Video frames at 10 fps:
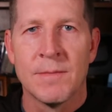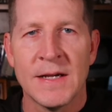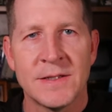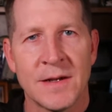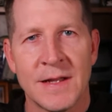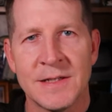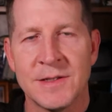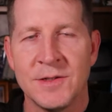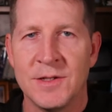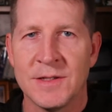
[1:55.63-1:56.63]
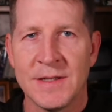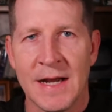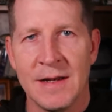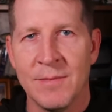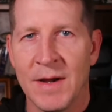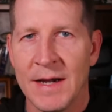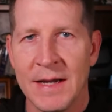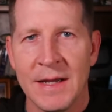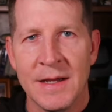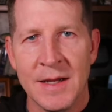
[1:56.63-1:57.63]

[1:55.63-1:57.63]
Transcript: My sunglasses just sat in my